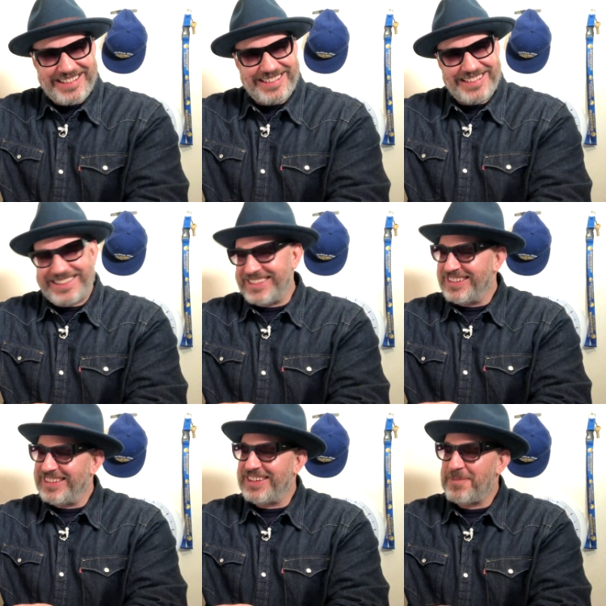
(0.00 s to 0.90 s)

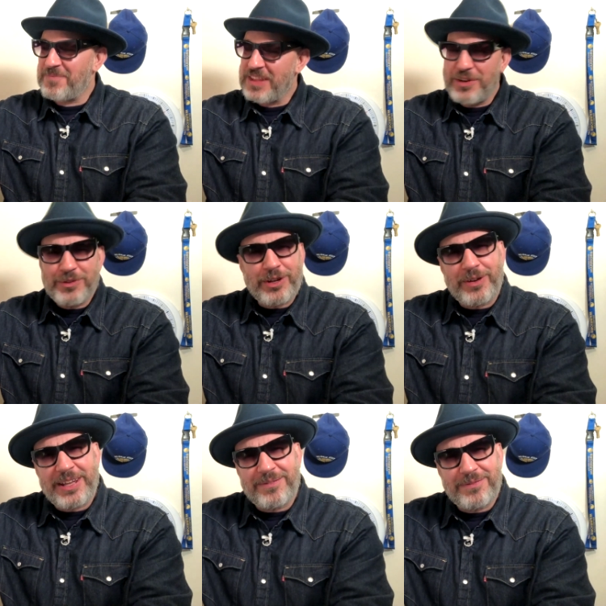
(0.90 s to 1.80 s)
we go
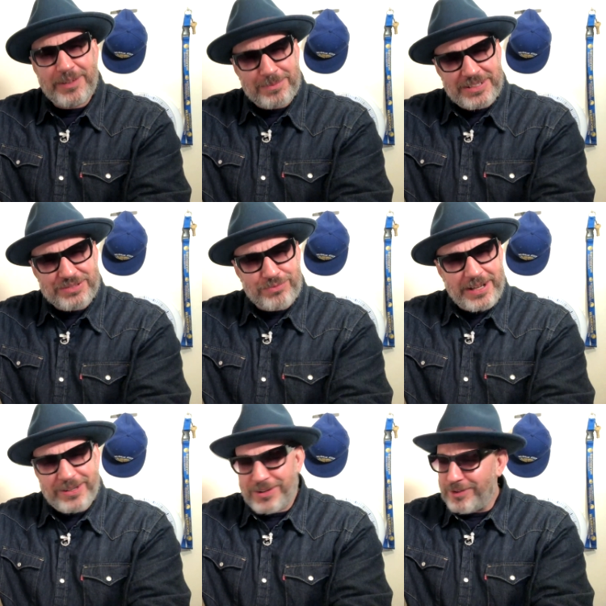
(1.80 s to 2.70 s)
ahead and flip this
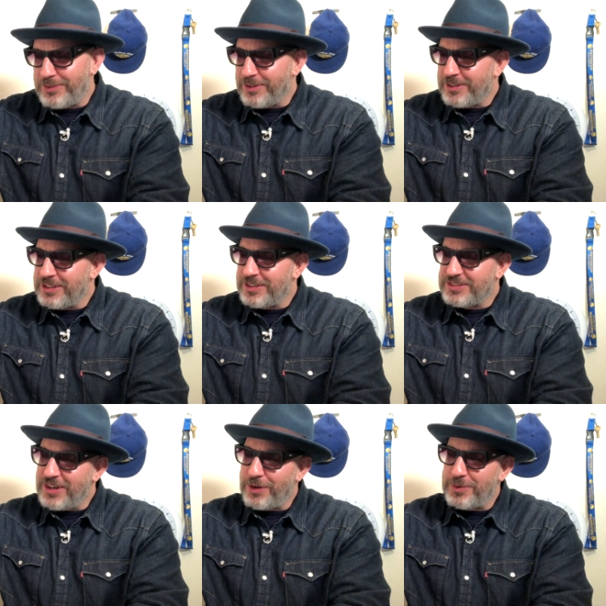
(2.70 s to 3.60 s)
record over.
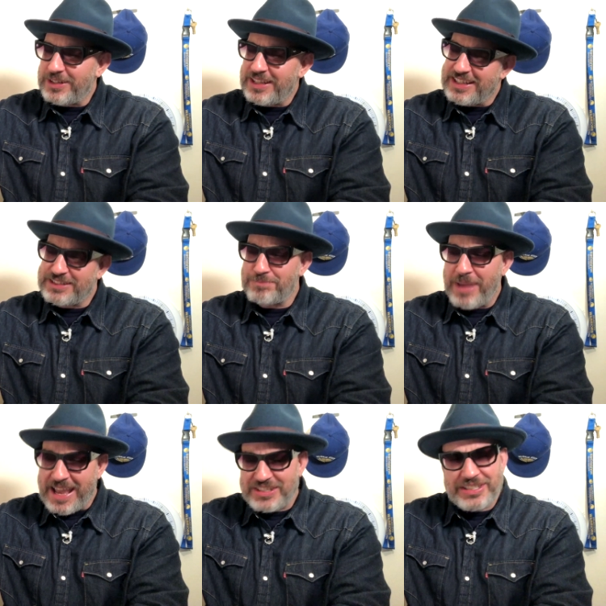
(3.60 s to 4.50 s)
Start with It's
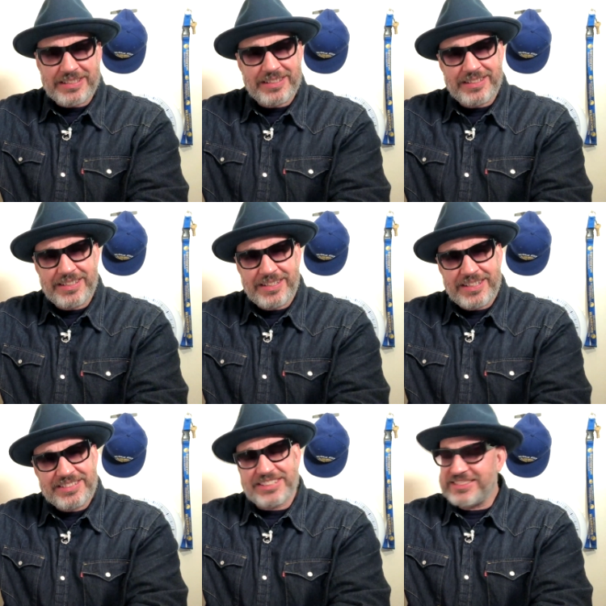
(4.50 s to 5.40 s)
Magic,
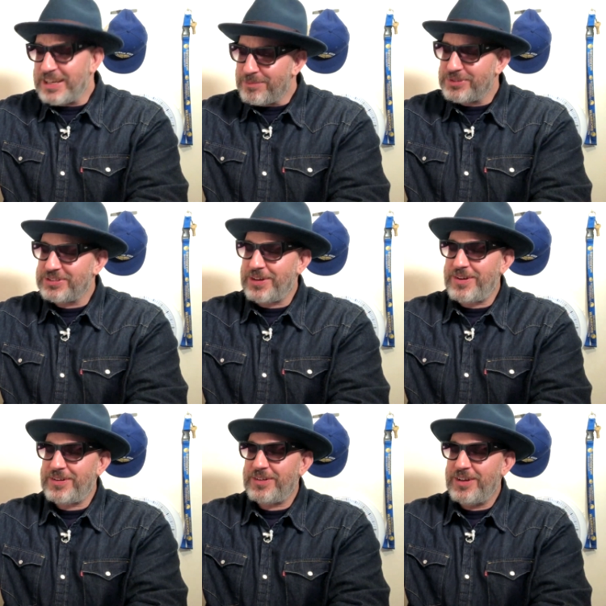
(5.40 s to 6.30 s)
September
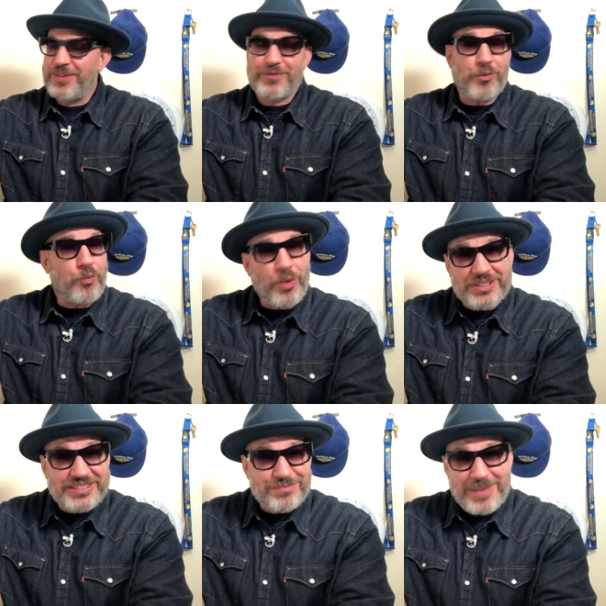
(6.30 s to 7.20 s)
song, For
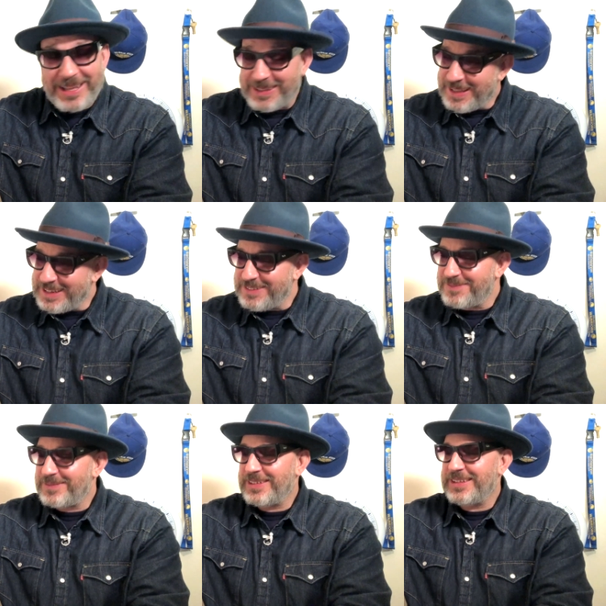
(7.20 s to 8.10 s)
Once in My
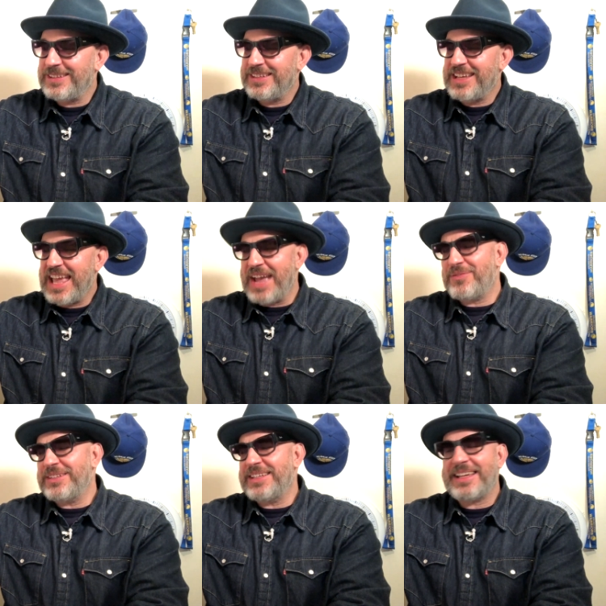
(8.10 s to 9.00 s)
Life.
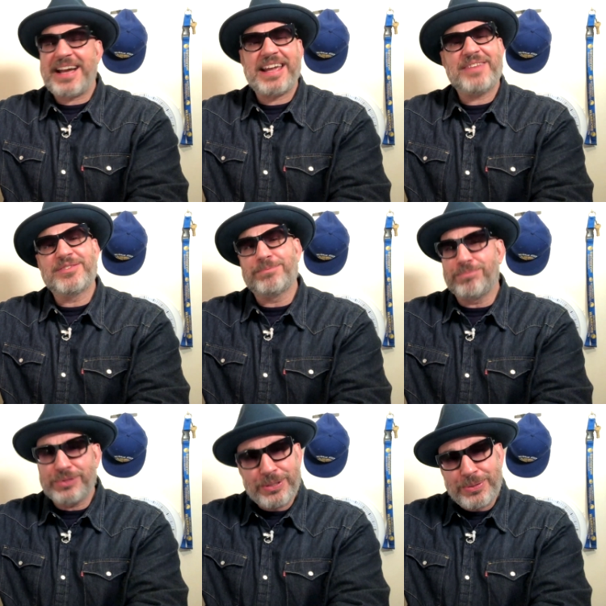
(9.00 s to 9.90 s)
Every day I have the
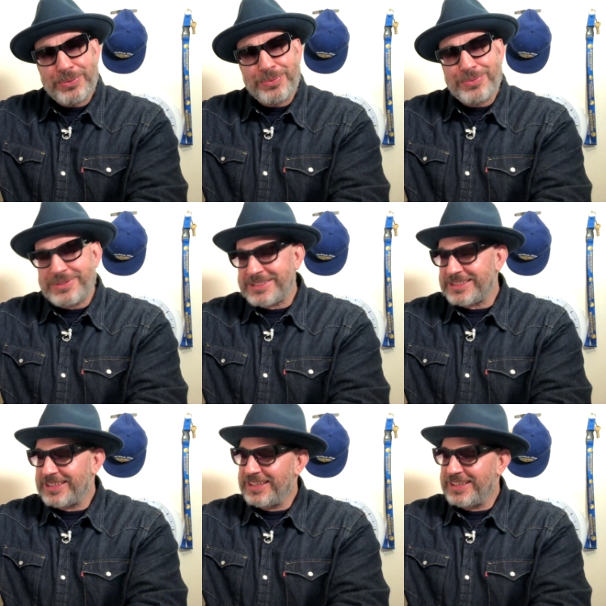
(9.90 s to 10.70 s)
blues.